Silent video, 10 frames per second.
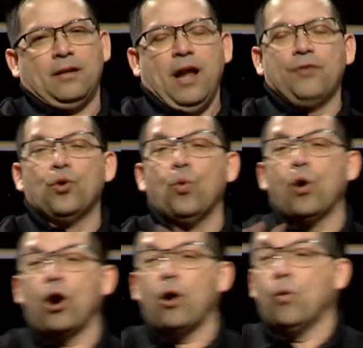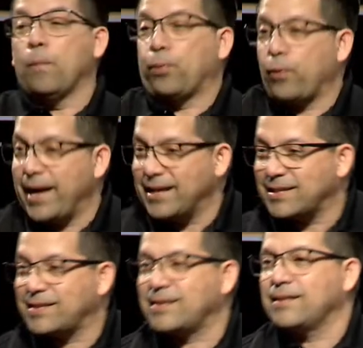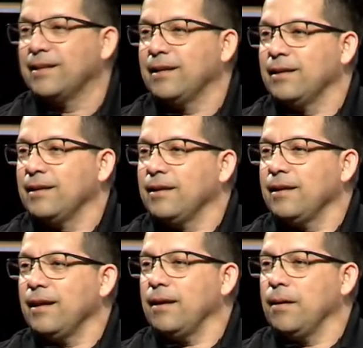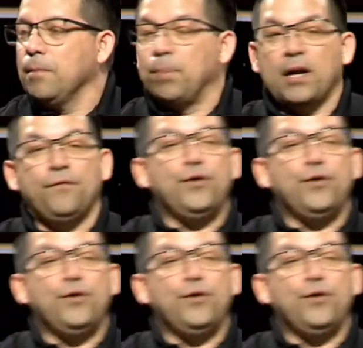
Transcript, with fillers: And the world will press but if